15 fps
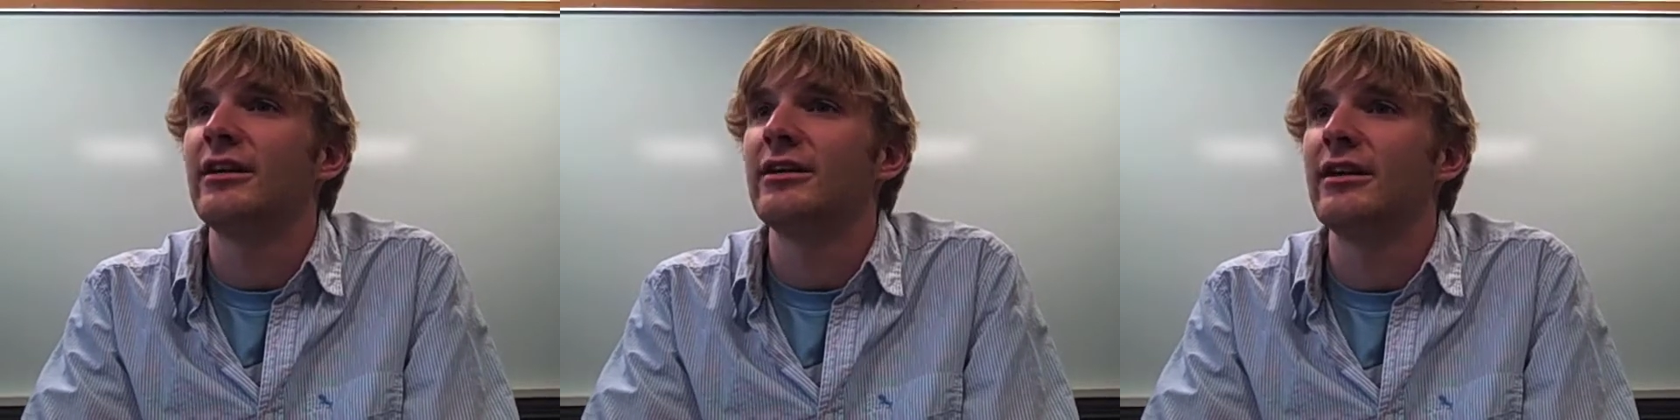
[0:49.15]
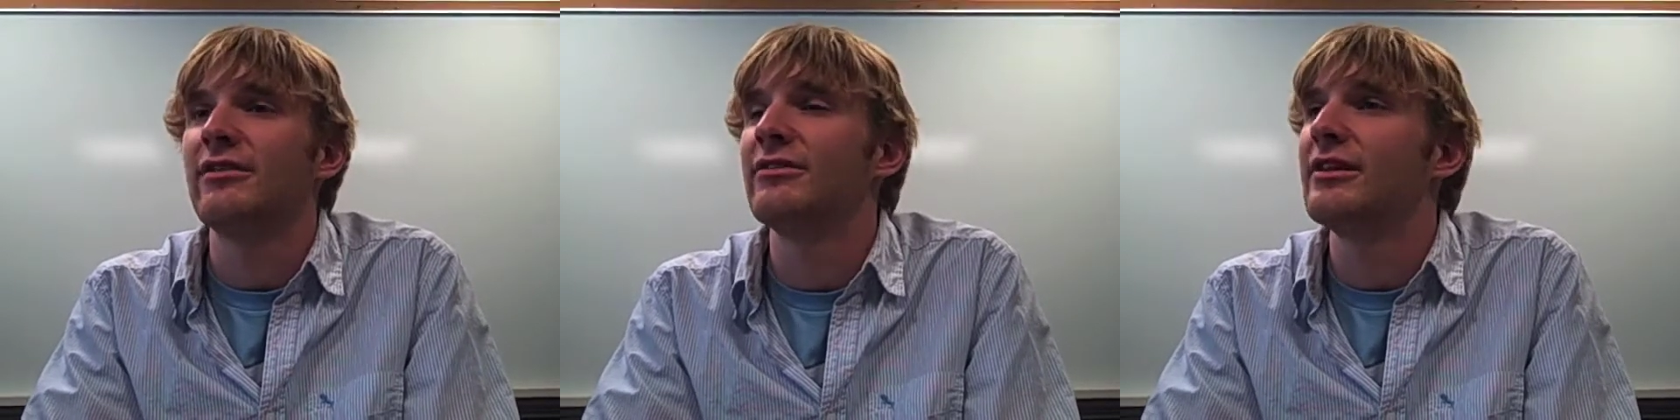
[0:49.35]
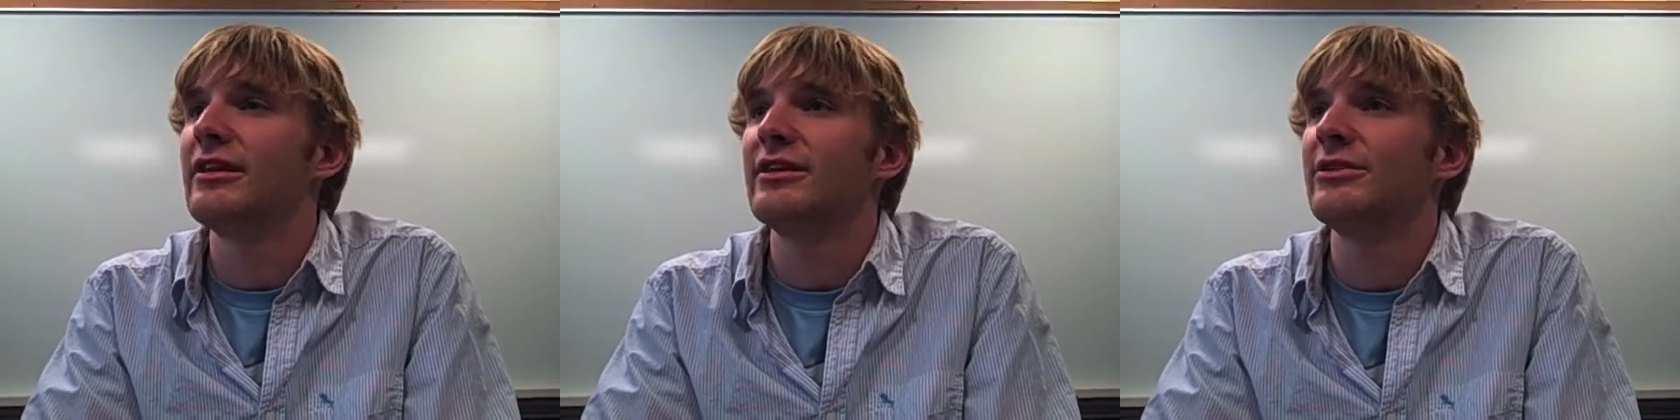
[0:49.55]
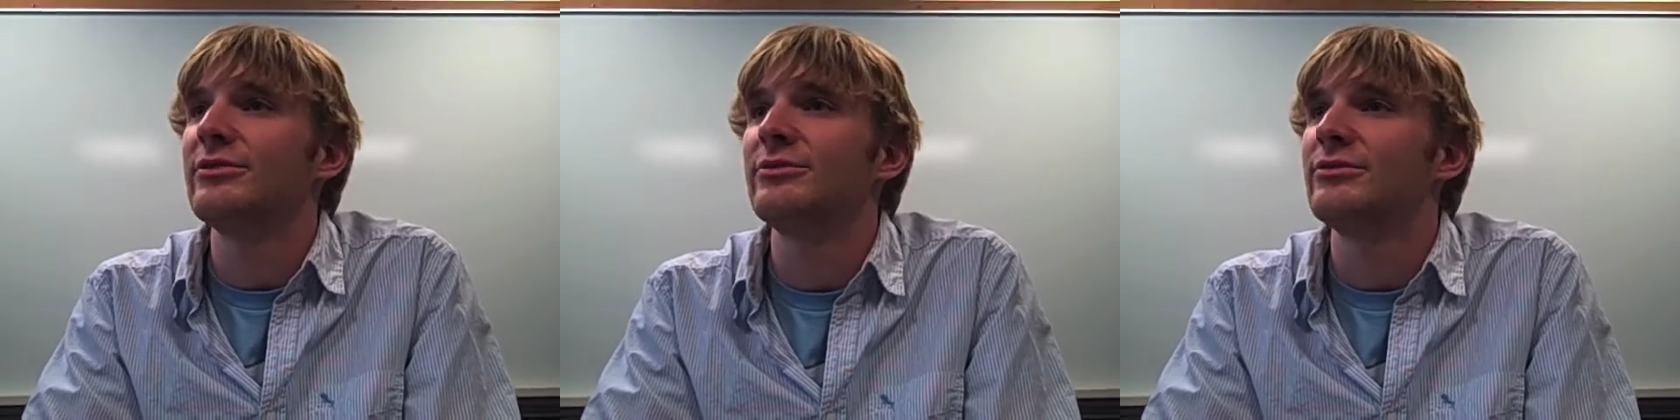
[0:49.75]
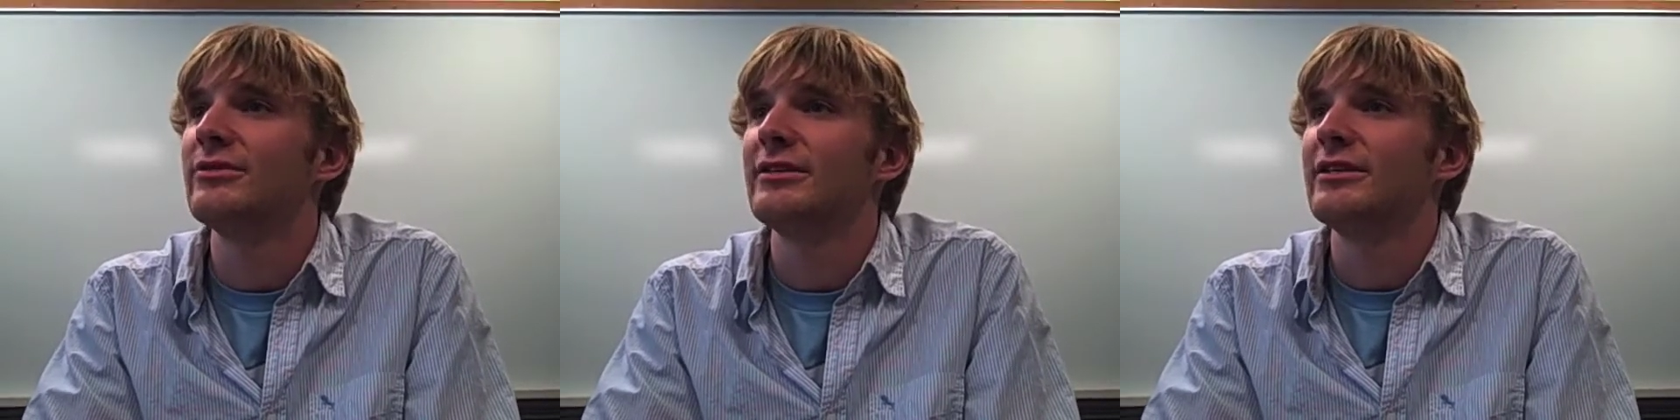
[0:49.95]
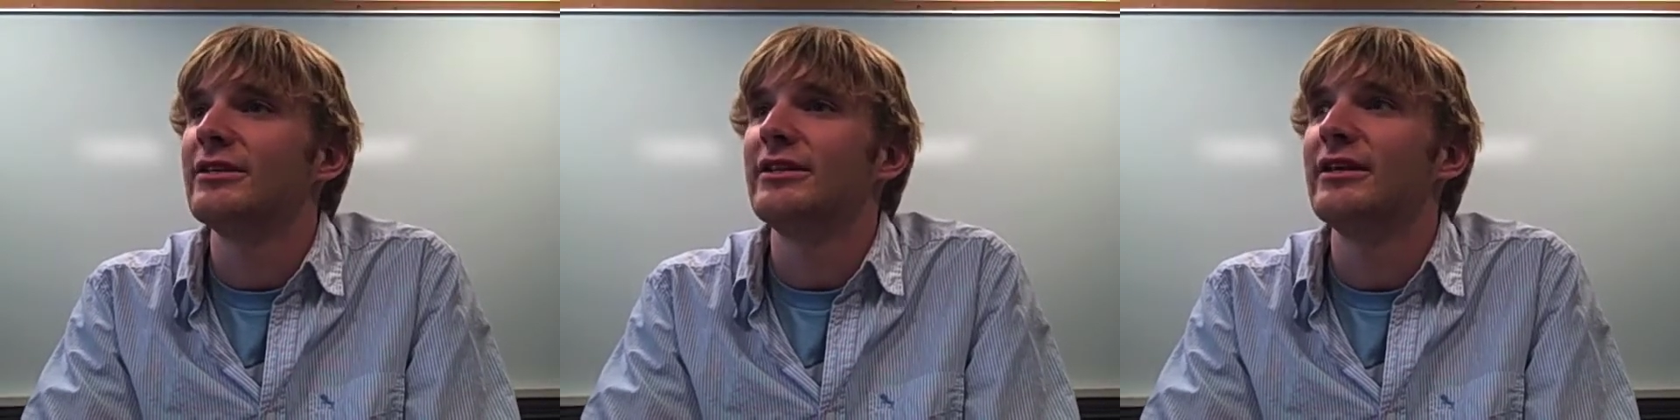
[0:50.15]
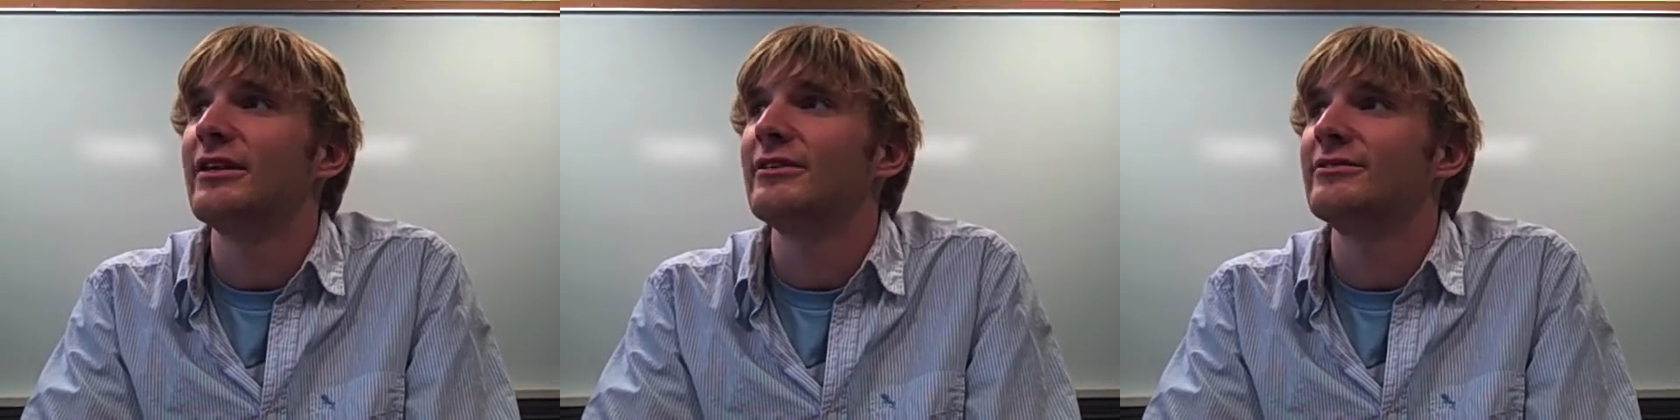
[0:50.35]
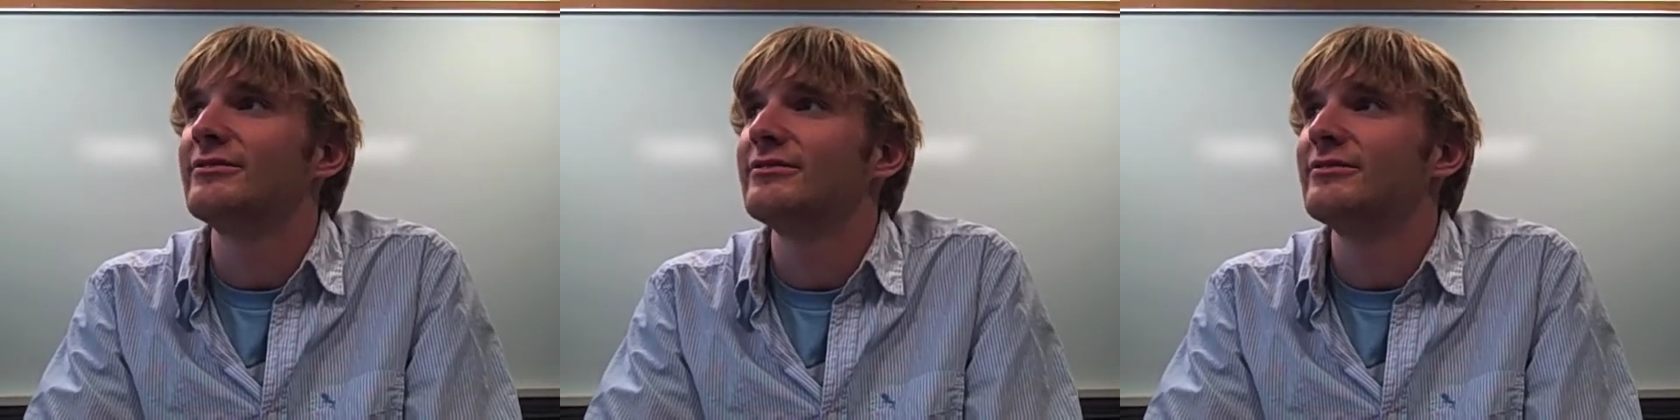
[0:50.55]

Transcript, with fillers: Everything you, you know,